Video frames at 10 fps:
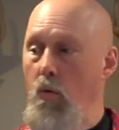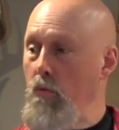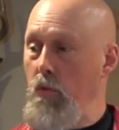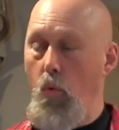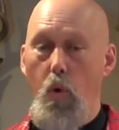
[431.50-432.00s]

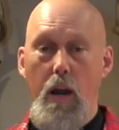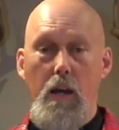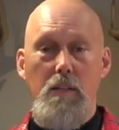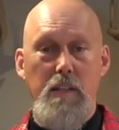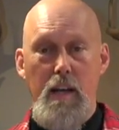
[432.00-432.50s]
the wear
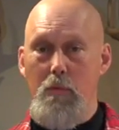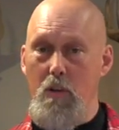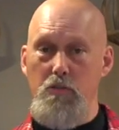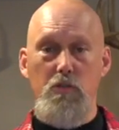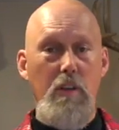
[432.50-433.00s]
and tear,
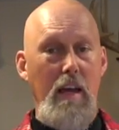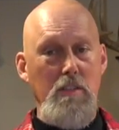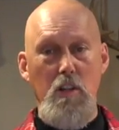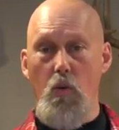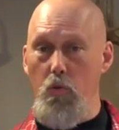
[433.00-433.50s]
because you
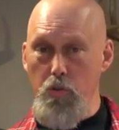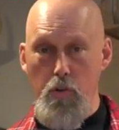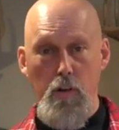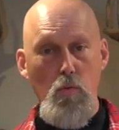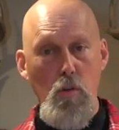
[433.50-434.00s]
guys know when you're
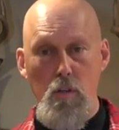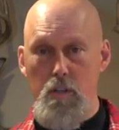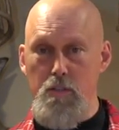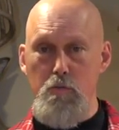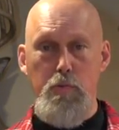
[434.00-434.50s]
in the
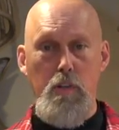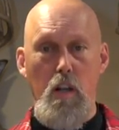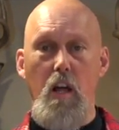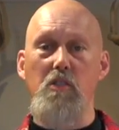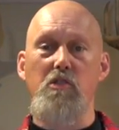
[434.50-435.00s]
woods, you're putting a
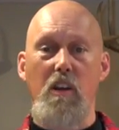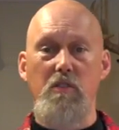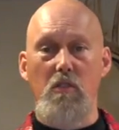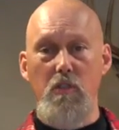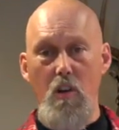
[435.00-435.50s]
lot of
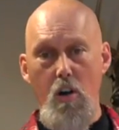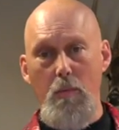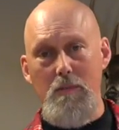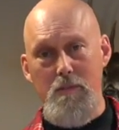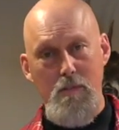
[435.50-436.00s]
stress on your
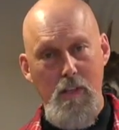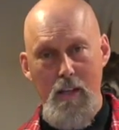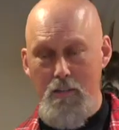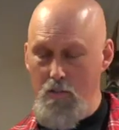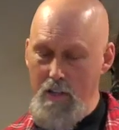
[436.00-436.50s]
garments.
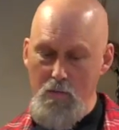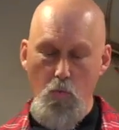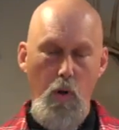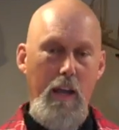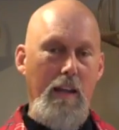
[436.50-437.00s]
Okay, they're getting
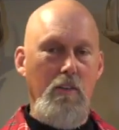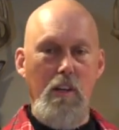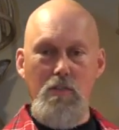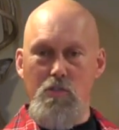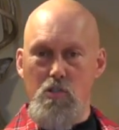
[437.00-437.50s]
wet, they're
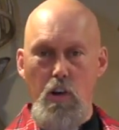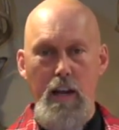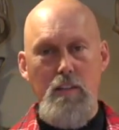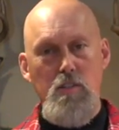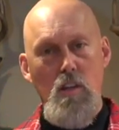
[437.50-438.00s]
getting
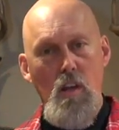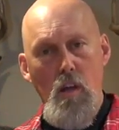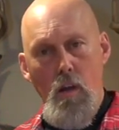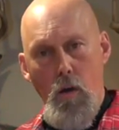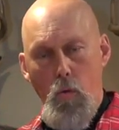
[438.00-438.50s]
stretched,
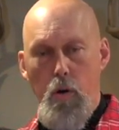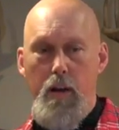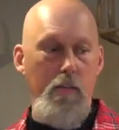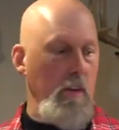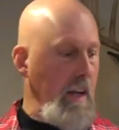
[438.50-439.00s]
or
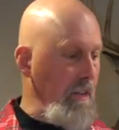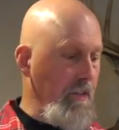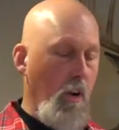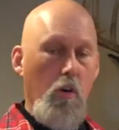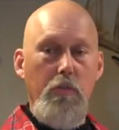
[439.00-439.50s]
whatever, they're getting
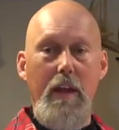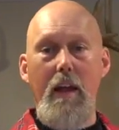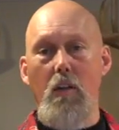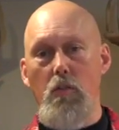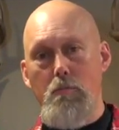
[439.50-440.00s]
thrown
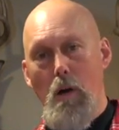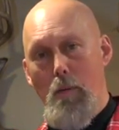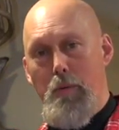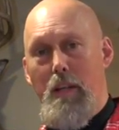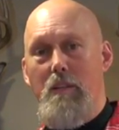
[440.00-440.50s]
down, they're
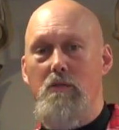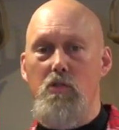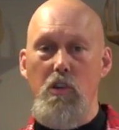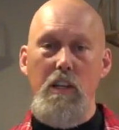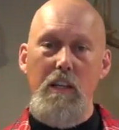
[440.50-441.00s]
bumping into
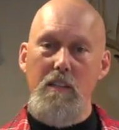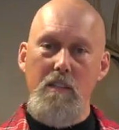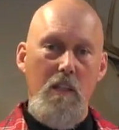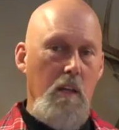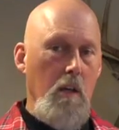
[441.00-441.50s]

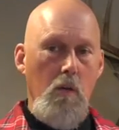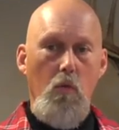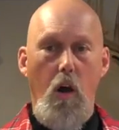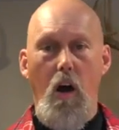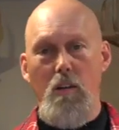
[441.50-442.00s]
trees,
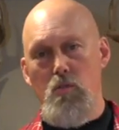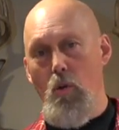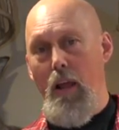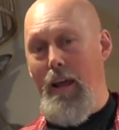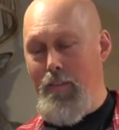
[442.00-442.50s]
rocks,
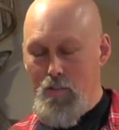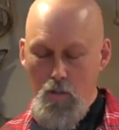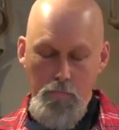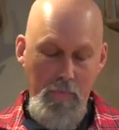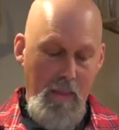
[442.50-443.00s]
what have you. So